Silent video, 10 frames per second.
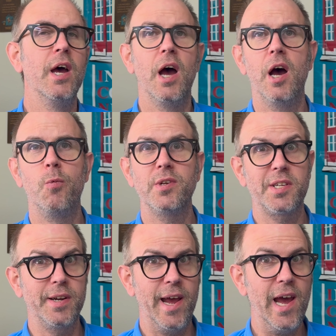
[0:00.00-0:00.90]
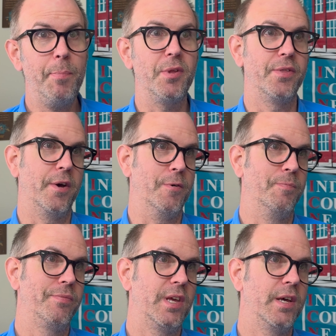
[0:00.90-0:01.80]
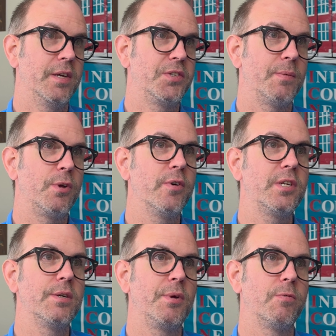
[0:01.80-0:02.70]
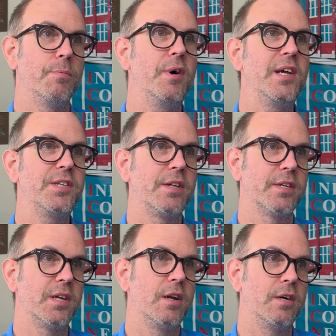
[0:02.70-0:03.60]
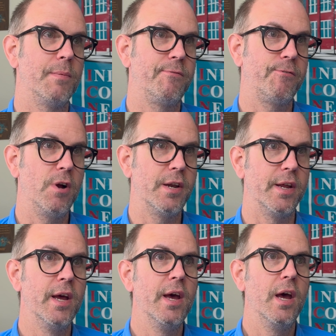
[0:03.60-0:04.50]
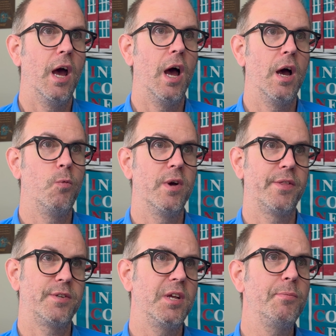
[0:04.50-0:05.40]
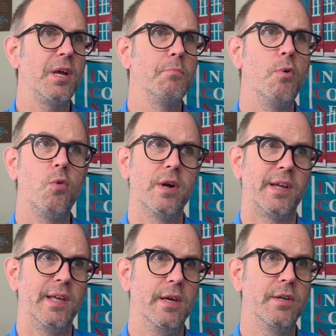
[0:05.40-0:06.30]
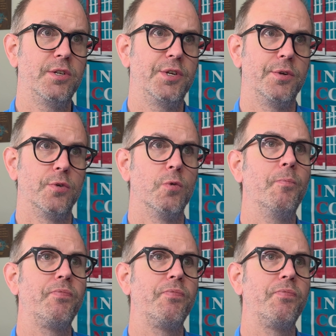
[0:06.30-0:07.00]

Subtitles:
What's going to happen though is I'm going to be replacing the tunnel up front with something more akin to